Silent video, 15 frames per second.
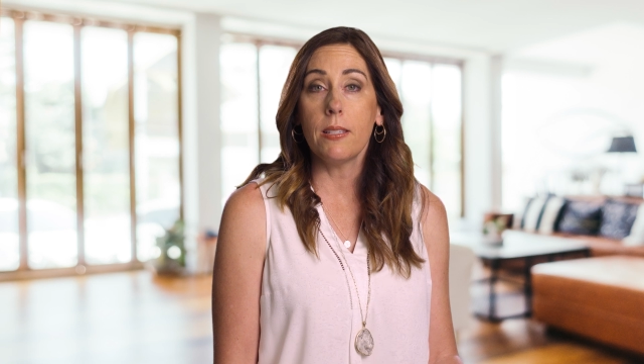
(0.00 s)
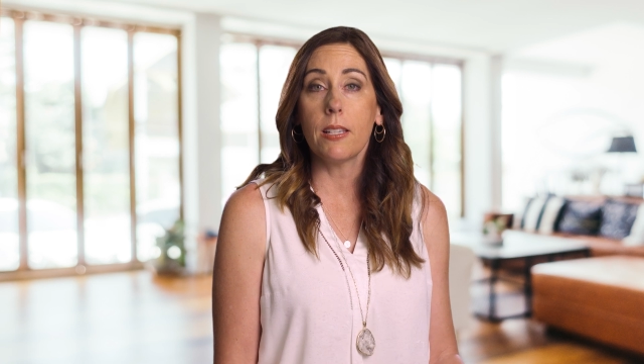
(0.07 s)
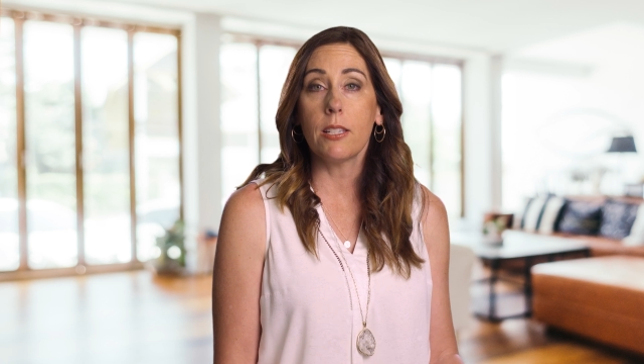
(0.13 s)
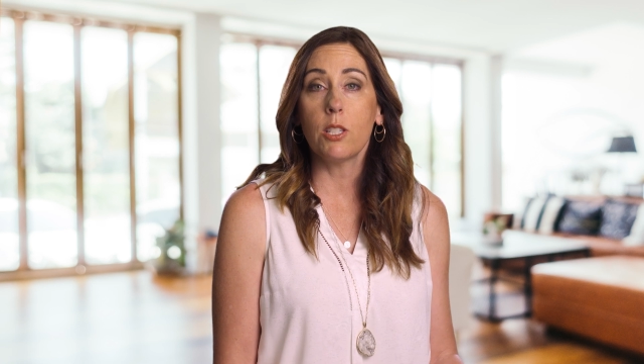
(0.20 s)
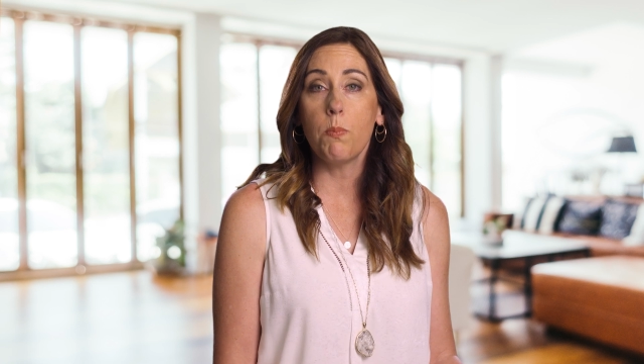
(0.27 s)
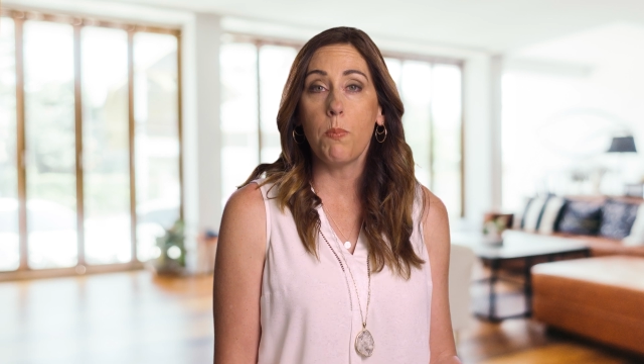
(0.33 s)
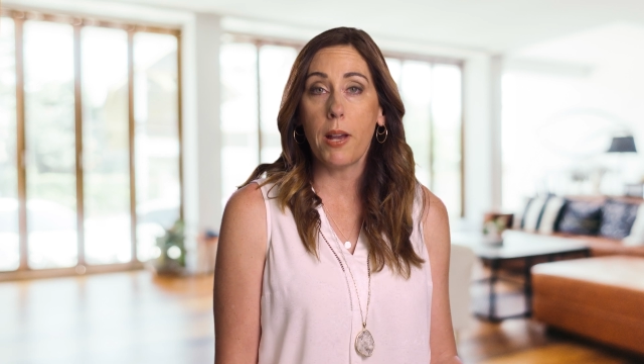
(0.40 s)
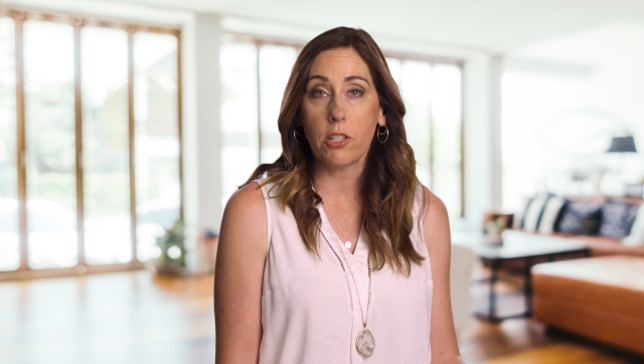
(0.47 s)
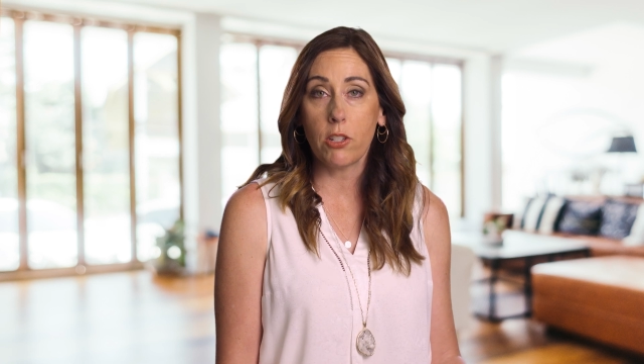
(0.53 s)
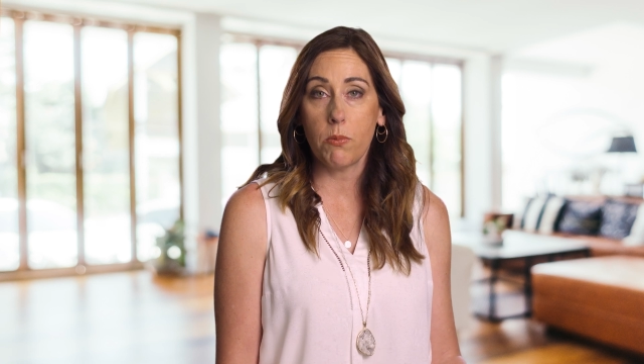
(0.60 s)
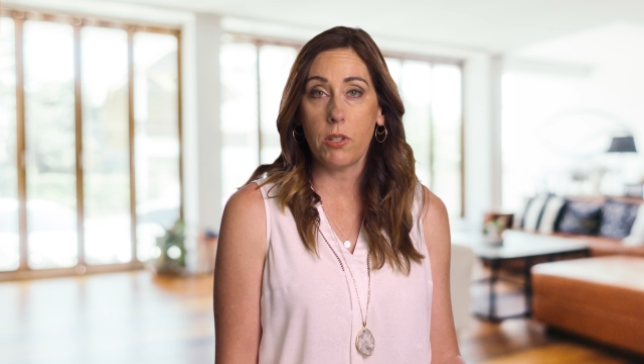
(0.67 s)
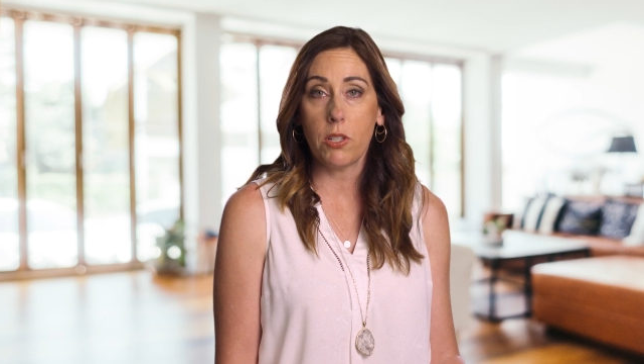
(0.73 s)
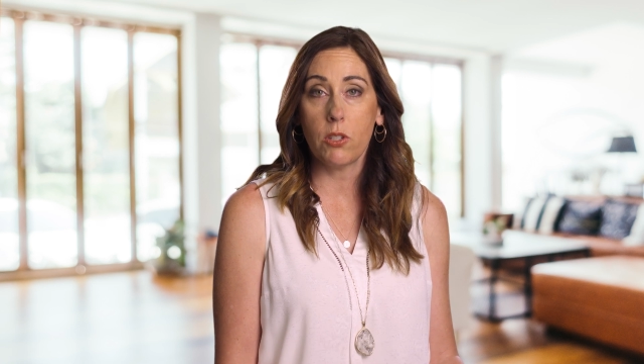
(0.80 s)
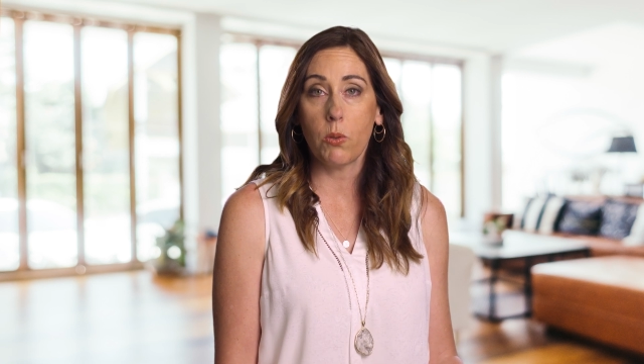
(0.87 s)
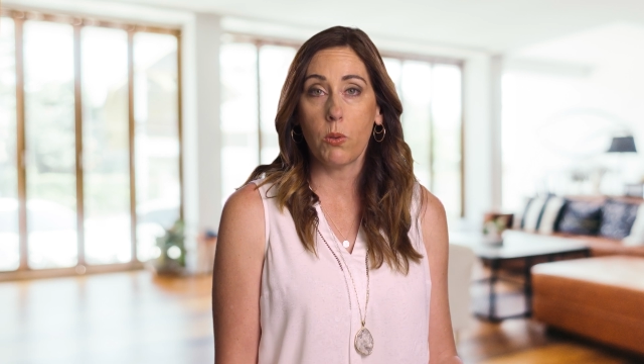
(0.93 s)
is a spectrum
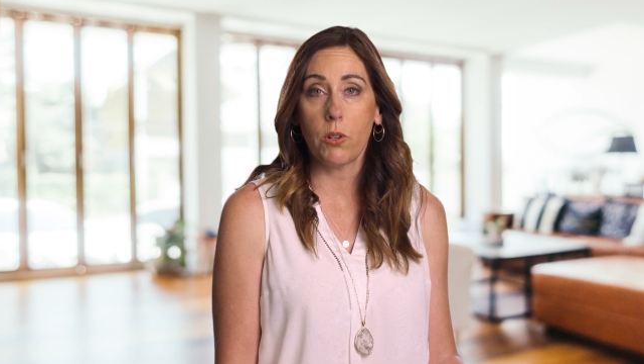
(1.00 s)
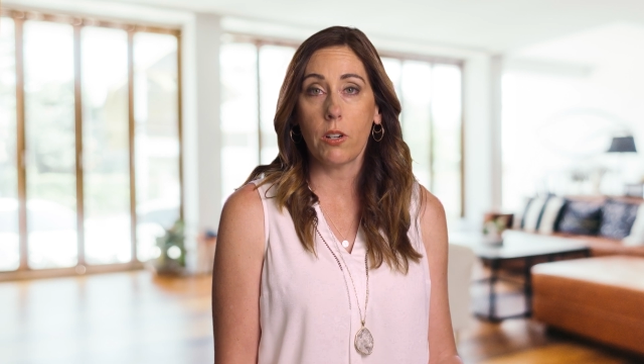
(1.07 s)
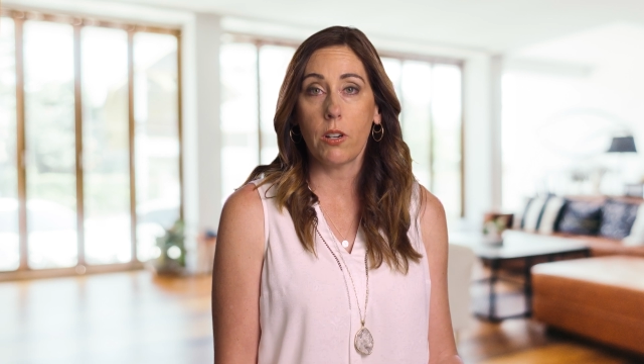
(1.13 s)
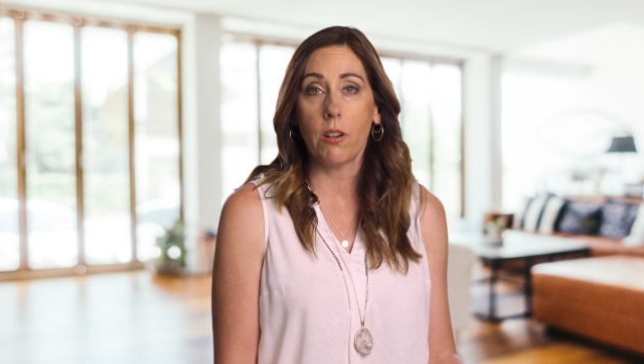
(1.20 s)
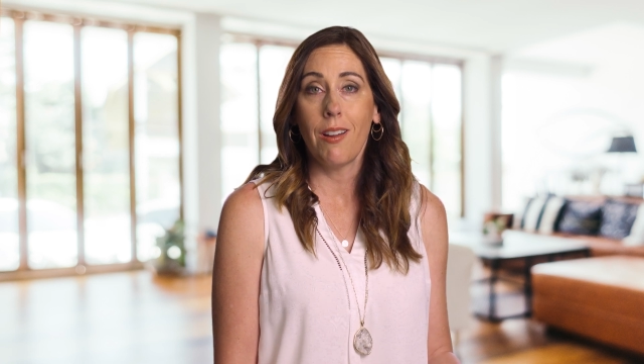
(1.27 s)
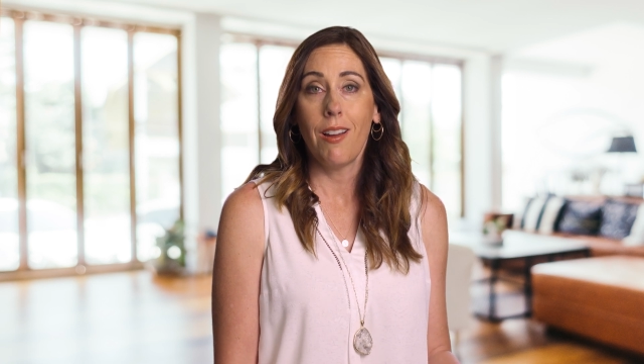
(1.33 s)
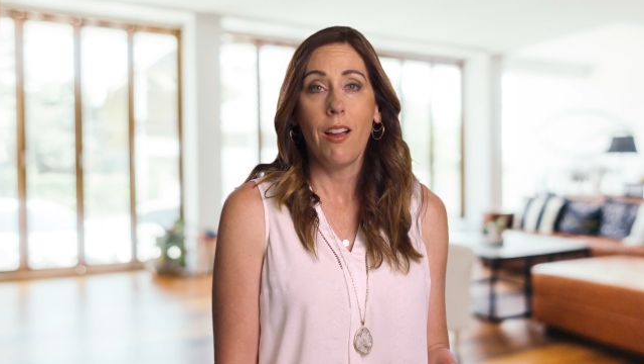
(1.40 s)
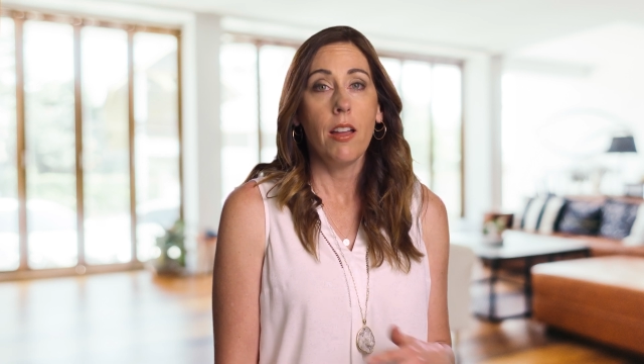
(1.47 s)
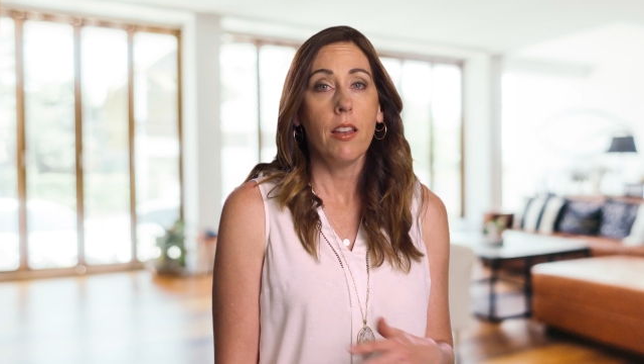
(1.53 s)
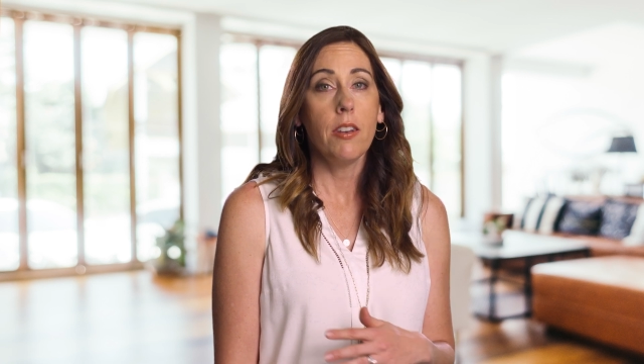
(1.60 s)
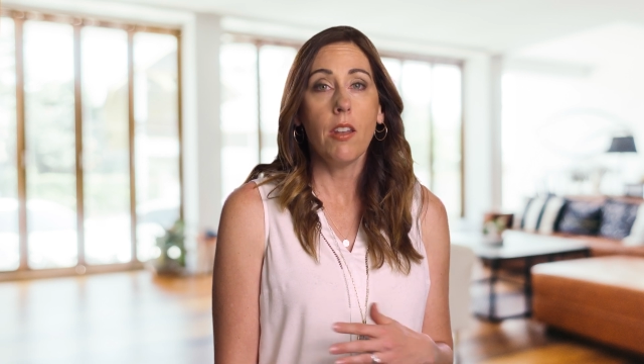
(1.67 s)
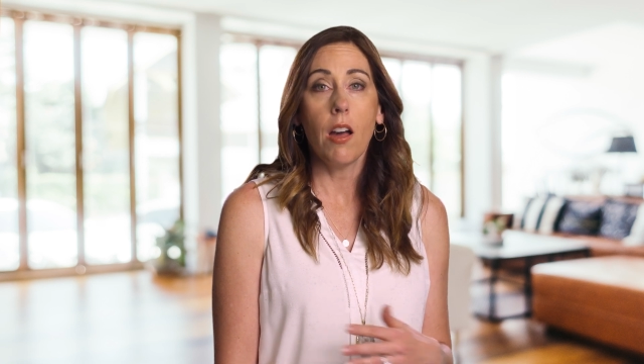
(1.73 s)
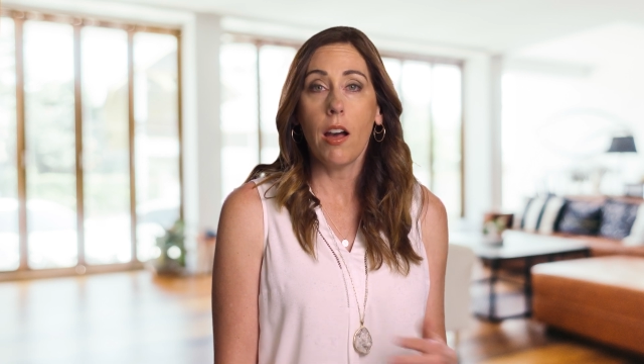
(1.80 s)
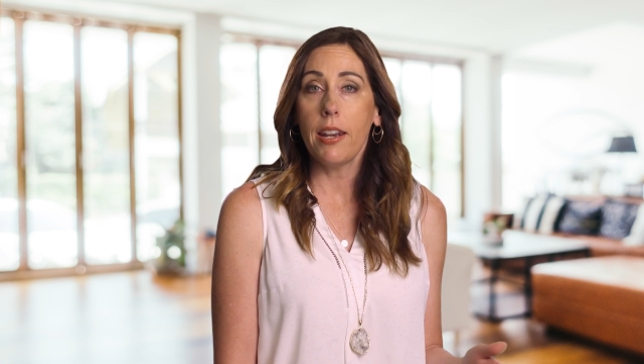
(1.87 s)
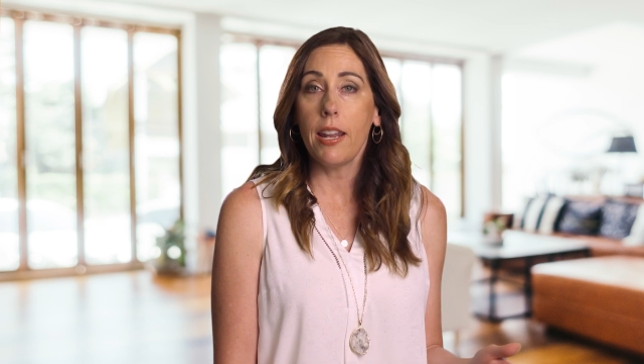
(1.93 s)
disorder. Not